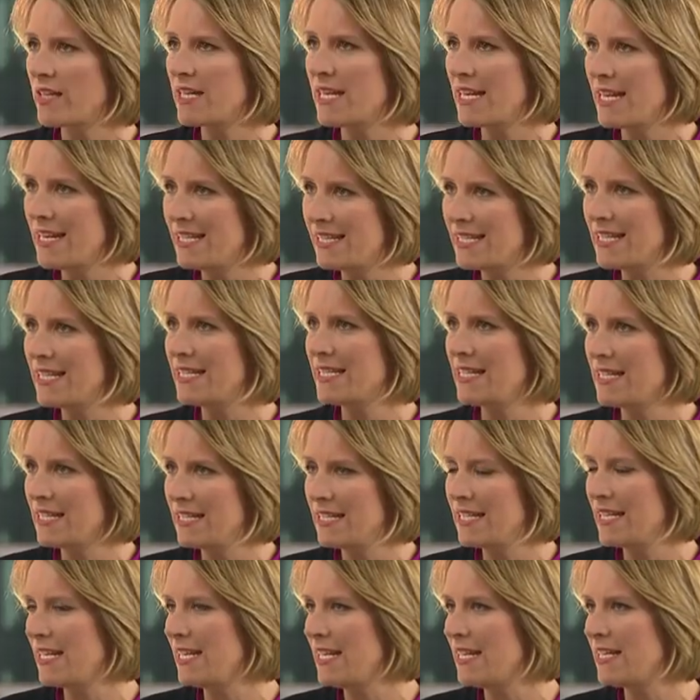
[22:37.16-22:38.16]
that he did
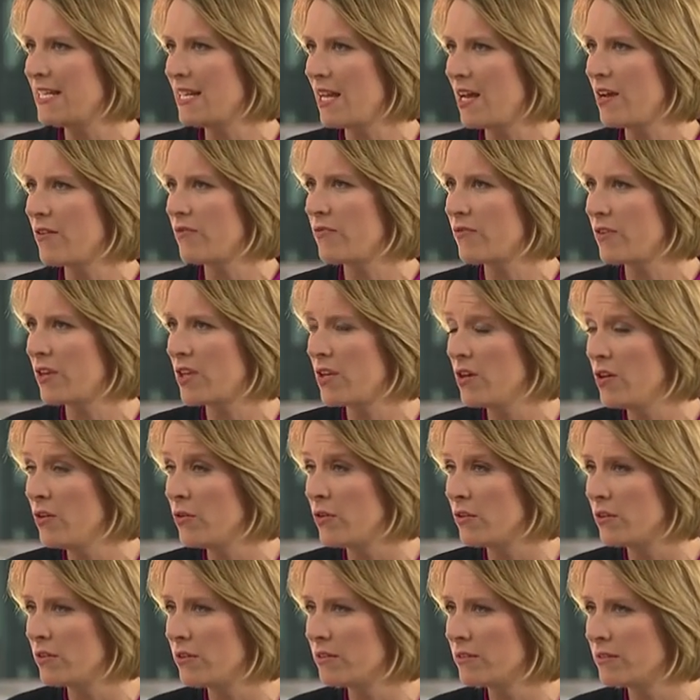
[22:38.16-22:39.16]
indeed have the
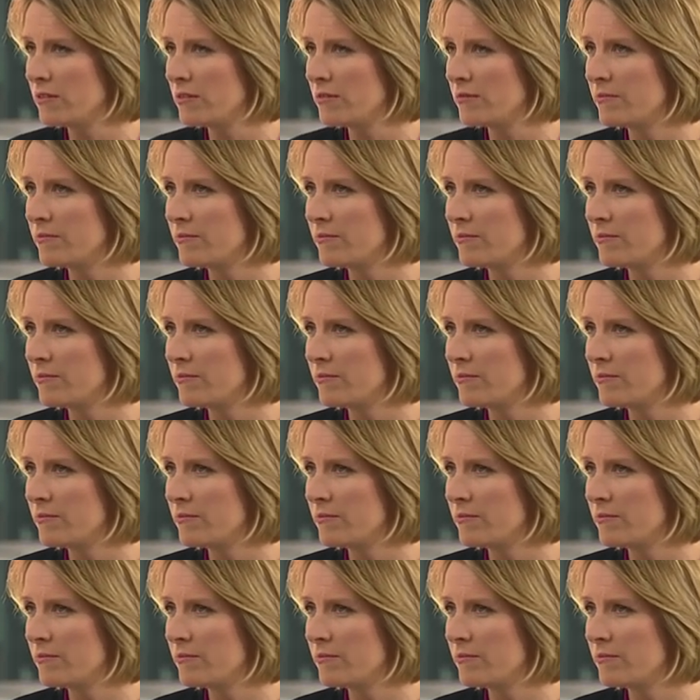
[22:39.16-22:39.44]
cure?